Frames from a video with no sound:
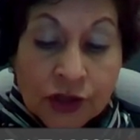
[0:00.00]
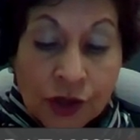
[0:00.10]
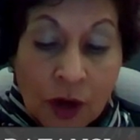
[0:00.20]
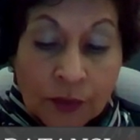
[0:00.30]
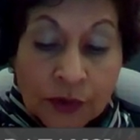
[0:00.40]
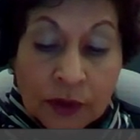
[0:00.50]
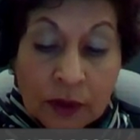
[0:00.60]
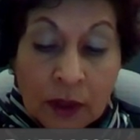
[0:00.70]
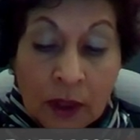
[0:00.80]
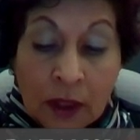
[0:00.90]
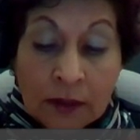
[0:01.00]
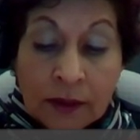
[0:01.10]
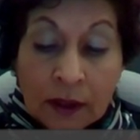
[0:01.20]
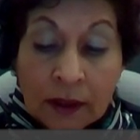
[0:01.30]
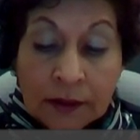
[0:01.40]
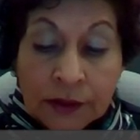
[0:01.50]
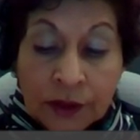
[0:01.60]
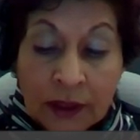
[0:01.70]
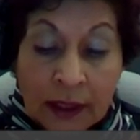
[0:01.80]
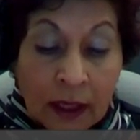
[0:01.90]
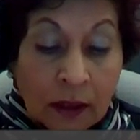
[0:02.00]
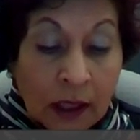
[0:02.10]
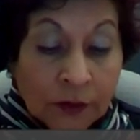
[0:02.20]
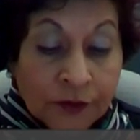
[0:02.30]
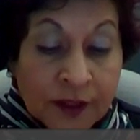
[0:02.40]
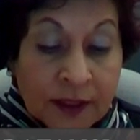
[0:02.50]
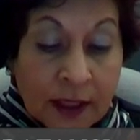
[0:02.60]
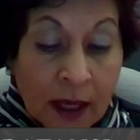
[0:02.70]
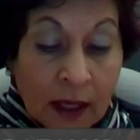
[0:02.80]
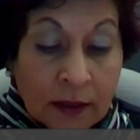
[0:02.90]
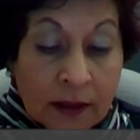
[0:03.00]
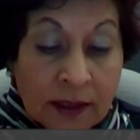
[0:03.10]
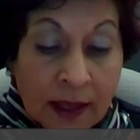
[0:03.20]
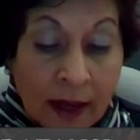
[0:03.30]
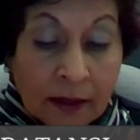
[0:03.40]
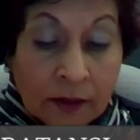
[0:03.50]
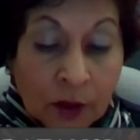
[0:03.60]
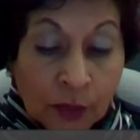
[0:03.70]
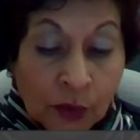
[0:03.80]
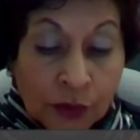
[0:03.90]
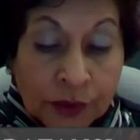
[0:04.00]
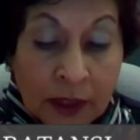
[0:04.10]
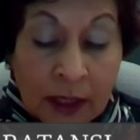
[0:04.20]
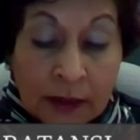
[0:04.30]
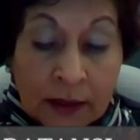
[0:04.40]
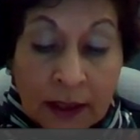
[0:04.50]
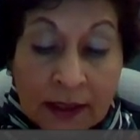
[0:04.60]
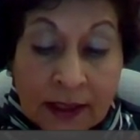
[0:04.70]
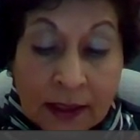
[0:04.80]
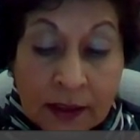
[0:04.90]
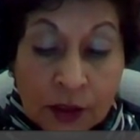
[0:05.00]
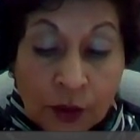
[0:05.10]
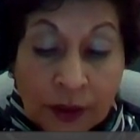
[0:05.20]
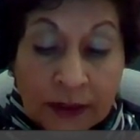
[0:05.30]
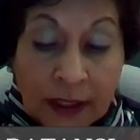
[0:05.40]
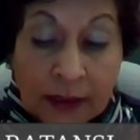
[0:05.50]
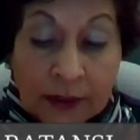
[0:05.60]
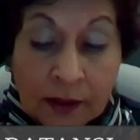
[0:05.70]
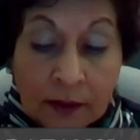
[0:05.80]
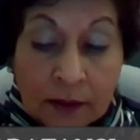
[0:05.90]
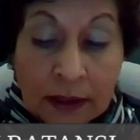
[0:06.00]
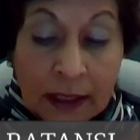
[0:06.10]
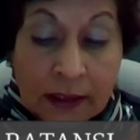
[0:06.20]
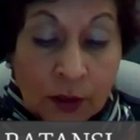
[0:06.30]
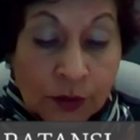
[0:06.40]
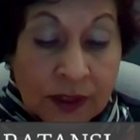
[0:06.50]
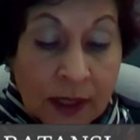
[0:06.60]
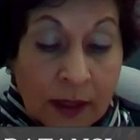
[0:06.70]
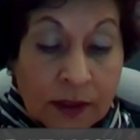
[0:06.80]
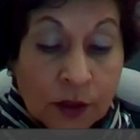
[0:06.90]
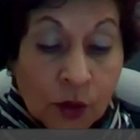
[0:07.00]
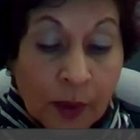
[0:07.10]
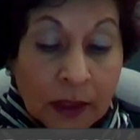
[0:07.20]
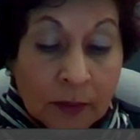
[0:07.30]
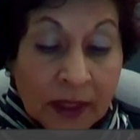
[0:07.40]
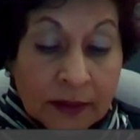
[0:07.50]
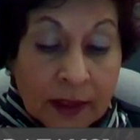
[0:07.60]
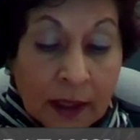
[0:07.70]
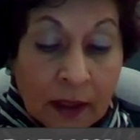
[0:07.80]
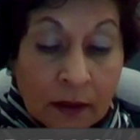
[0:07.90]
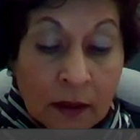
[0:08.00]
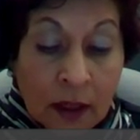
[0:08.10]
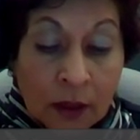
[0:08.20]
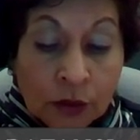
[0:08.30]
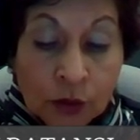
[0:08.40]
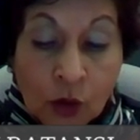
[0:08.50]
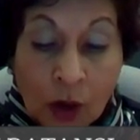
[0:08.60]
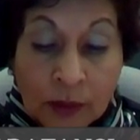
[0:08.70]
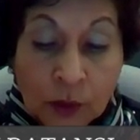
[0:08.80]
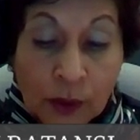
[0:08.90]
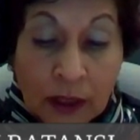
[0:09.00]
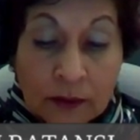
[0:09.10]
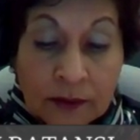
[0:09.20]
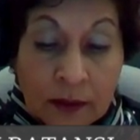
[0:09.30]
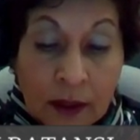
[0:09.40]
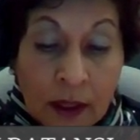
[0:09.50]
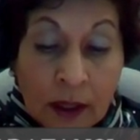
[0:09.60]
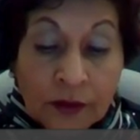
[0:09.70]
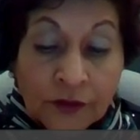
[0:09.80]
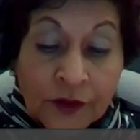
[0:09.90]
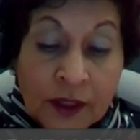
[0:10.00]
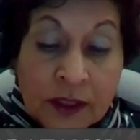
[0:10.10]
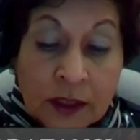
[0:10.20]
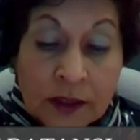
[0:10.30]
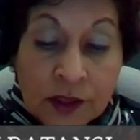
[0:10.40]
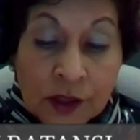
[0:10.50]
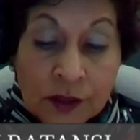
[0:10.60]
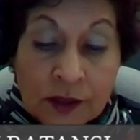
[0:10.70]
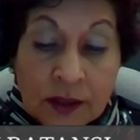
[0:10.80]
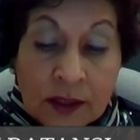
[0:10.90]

I have the honor to present to the House, in both official languages, five reports from the Canadian Parliamentary Association for the Commonwealth.